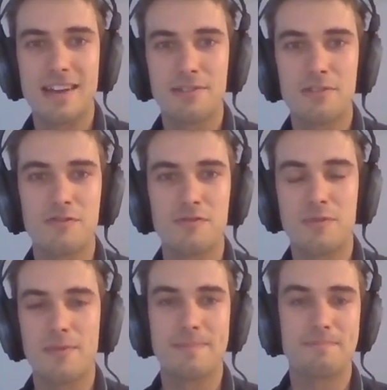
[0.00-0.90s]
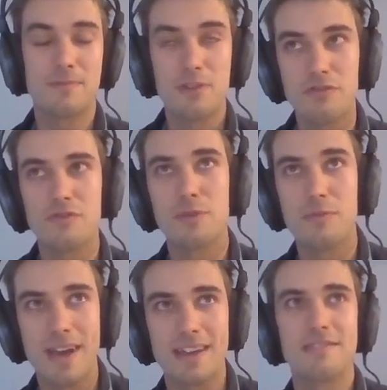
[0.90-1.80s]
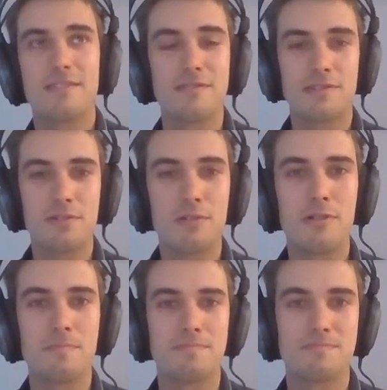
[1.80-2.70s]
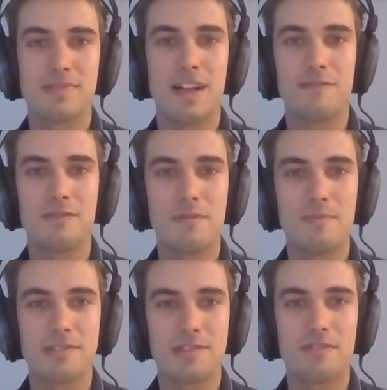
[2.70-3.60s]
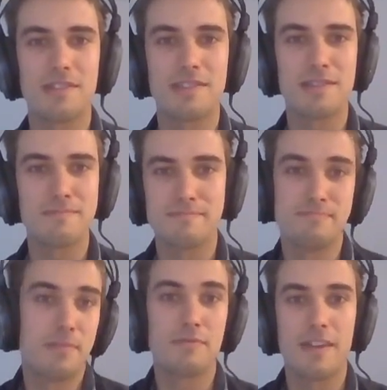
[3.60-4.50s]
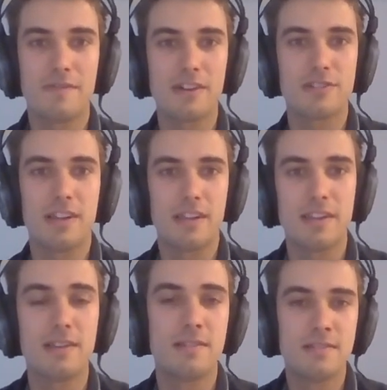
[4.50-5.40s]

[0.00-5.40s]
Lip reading: contribute back to those core platform repositories and build that functionality in.